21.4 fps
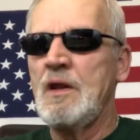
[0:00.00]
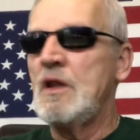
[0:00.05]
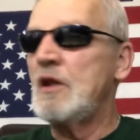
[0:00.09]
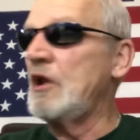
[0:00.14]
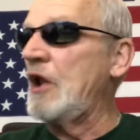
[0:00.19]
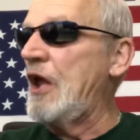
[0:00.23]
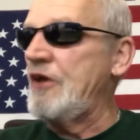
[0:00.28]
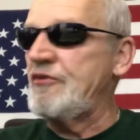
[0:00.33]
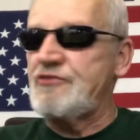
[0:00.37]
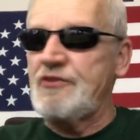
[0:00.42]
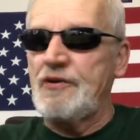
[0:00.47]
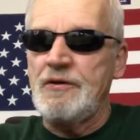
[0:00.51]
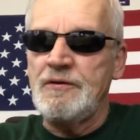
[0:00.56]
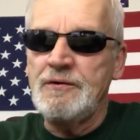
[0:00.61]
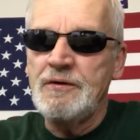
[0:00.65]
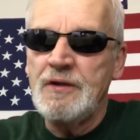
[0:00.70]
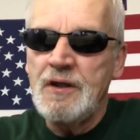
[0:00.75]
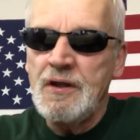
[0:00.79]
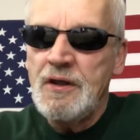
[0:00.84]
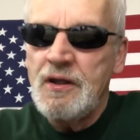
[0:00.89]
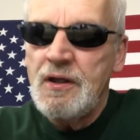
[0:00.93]
Listen,
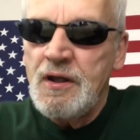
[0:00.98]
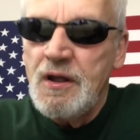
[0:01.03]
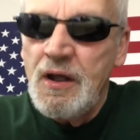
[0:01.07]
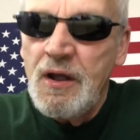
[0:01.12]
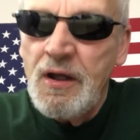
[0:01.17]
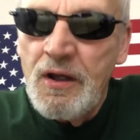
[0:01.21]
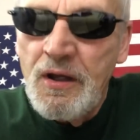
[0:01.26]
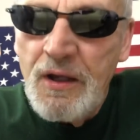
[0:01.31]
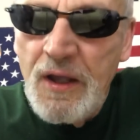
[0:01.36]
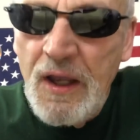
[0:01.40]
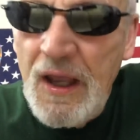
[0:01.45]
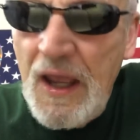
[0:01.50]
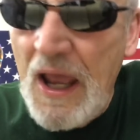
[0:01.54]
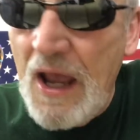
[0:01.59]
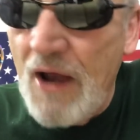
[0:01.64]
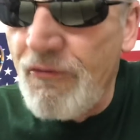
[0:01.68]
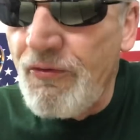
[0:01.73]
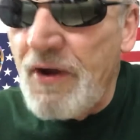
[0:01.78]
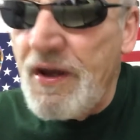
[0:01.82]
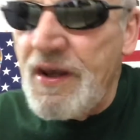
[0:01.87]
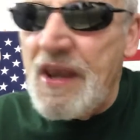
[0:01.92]

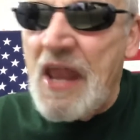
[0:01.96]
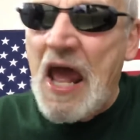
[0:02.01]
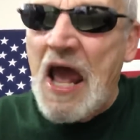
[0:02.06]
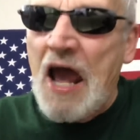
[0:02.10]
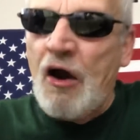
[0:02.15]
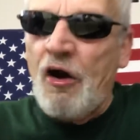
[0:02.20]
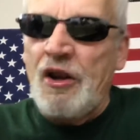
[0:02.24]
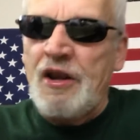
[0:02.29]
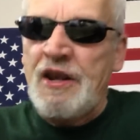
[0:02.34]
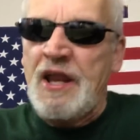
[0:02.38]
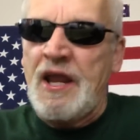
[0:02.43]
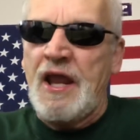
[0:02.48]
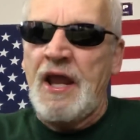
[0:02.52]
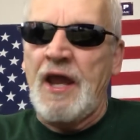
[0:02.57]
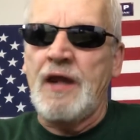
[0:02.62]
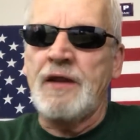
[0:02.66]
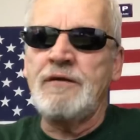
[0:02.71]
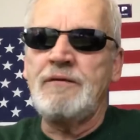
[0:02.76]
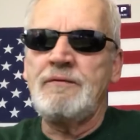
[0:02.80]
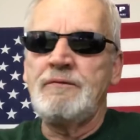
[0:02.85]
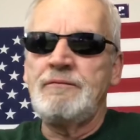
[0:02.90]
every now and
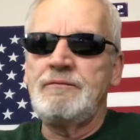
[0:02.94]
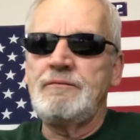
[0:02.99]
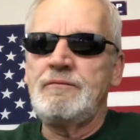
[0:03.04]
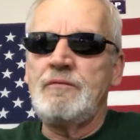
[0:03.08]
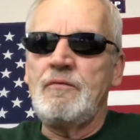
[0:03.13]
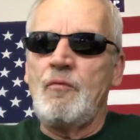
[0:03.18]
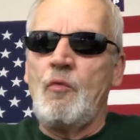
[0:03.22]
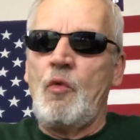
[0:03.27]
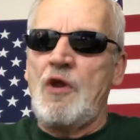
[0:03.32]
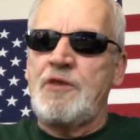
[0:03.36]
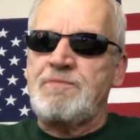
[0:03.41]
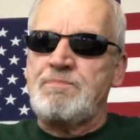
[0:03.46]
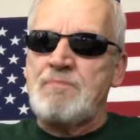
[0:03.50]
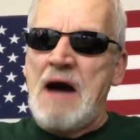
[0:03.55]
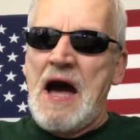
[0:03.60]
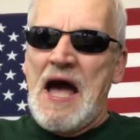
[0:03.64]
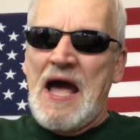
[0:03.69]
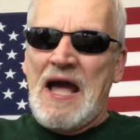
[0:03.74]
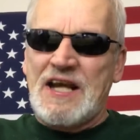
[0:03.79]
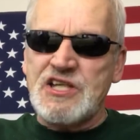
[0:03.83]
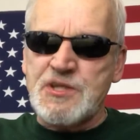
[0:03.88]
then, with
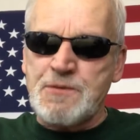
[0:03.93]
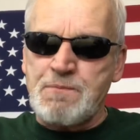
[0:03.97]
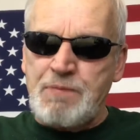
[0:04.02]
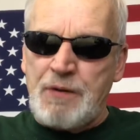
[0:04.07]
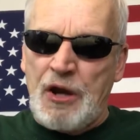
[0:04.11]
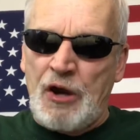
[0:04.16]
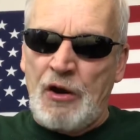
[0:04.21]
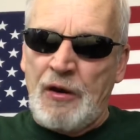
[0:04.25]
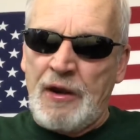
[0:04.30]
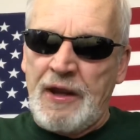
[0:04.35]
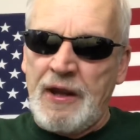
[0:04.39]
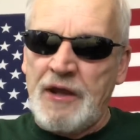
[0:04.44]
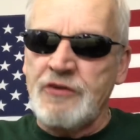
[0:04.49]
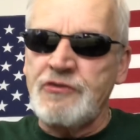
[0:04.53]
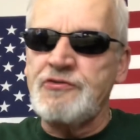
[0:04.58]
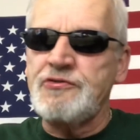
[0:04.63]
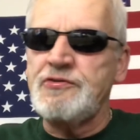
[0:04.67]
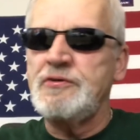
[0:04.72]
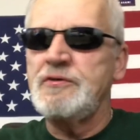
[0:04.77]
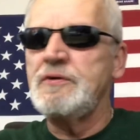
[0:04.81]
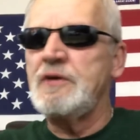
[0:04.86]
my
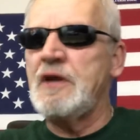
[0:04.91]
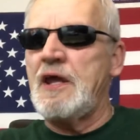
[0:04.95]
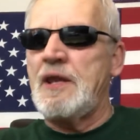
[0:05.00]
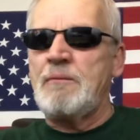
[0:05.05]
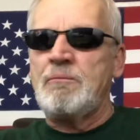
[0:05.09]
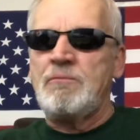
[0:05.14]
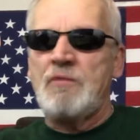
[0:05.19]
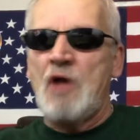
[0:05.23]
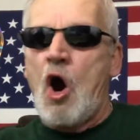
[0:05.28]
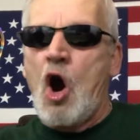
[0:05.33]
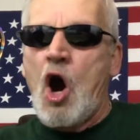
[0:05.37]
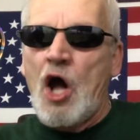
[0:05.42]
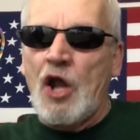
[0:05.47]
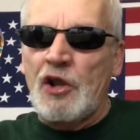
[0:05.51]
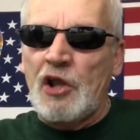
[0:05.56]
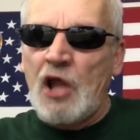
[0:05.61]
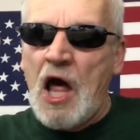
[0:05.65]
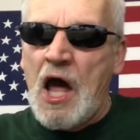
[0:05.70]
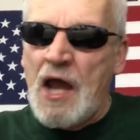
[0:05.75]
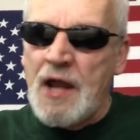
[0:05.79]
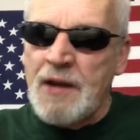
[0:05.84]
experience in
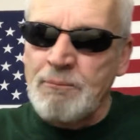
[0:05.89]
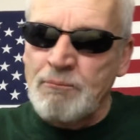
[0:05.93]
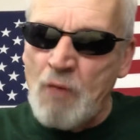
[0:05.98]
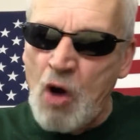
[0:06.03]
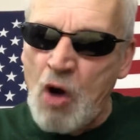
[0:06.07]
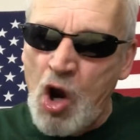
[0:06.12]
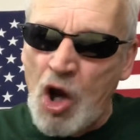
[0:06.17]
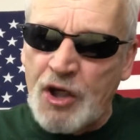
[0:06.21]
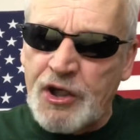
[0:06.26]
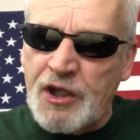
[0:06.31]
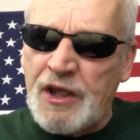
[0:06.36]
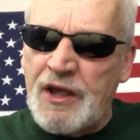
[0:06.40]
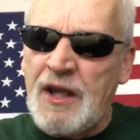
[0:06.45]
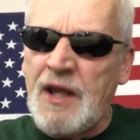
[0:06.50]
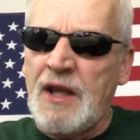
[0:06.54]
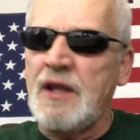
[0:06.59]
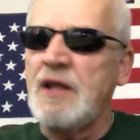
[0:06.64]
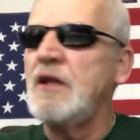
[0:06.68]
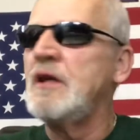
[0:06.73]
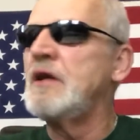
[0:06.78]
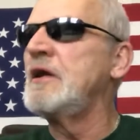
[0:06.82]
online marketing,